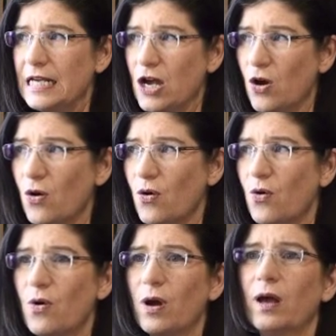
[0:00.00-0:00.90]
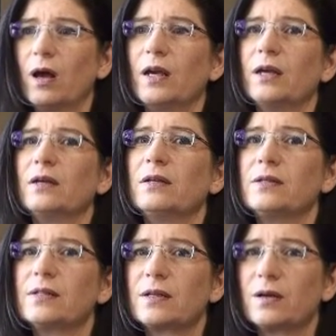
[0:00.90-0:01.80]
ego
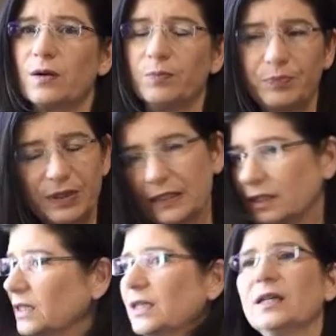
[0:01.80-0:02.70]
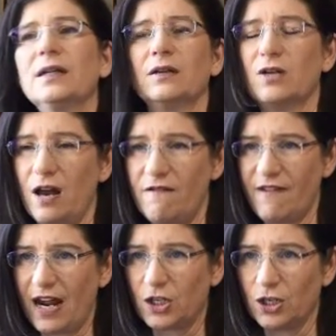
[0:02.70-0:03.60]
is completely not a
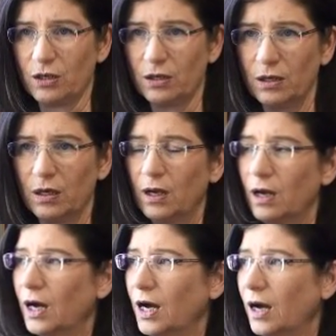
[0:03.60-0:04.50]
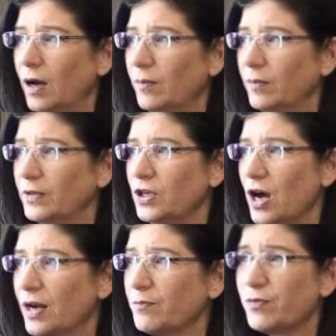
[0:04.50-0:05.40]
factor.
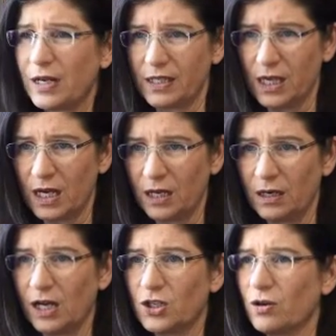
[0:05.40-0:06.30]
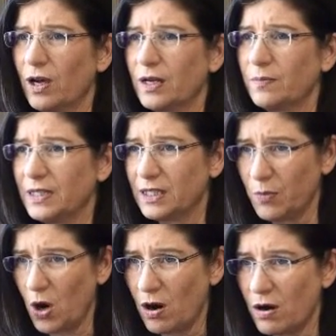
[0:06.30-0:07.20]
Not impressing, not trying to be
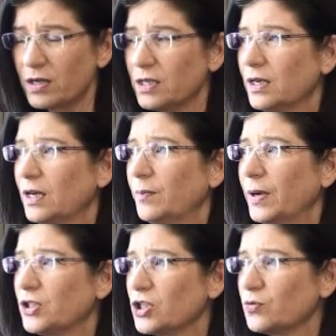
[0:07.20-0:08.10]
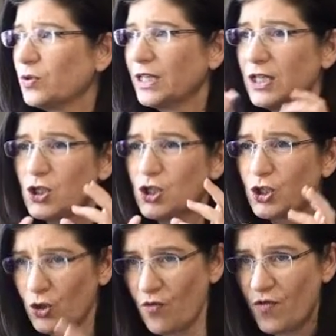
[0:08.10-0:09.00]
smart, but just really
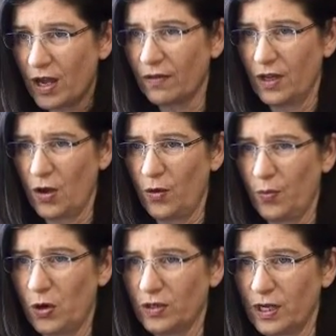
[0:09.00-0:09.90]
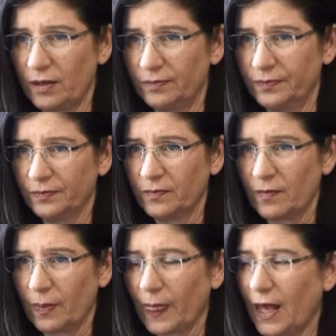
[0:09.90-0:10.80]
serving the other person
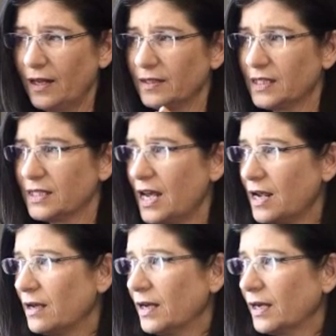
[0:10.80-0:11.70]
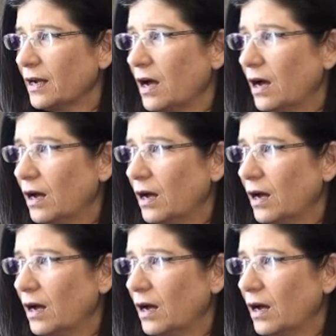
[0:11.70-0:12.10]
and staying